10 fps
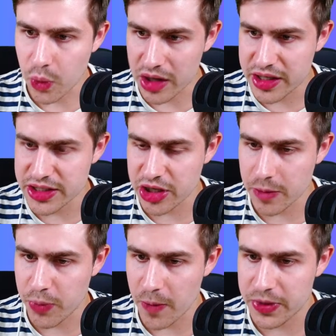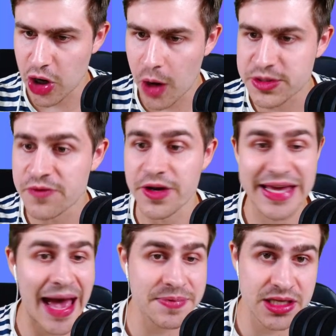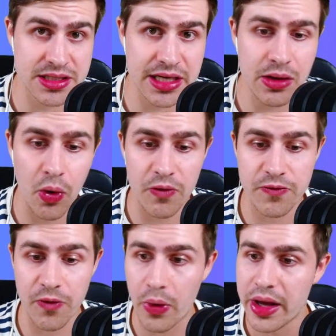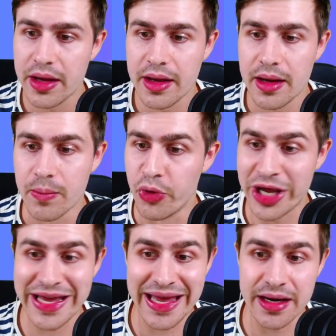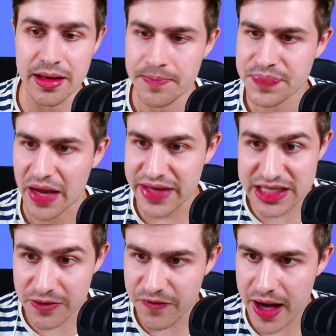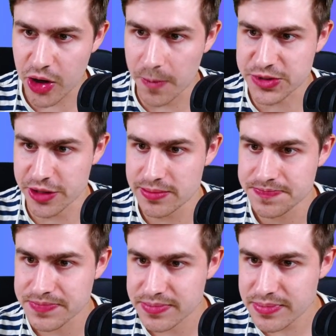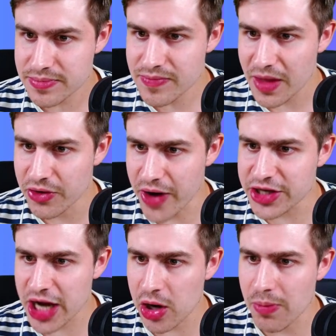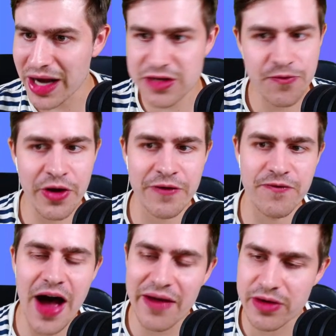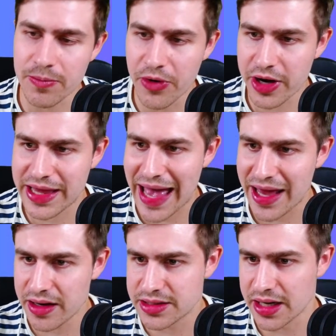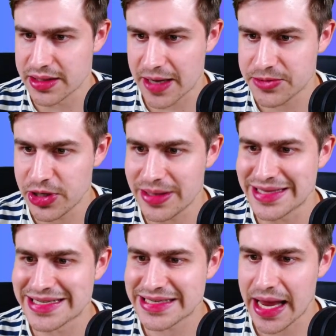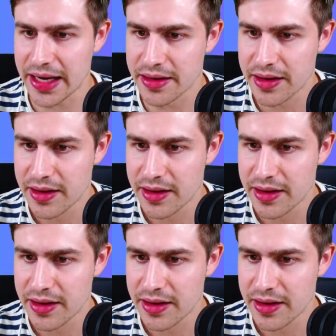Watkins not a popular option for captaincy or for bringing in? I think he's a fine option. Great channel, -45 in Alberta, Canada today. It's absolutely insane.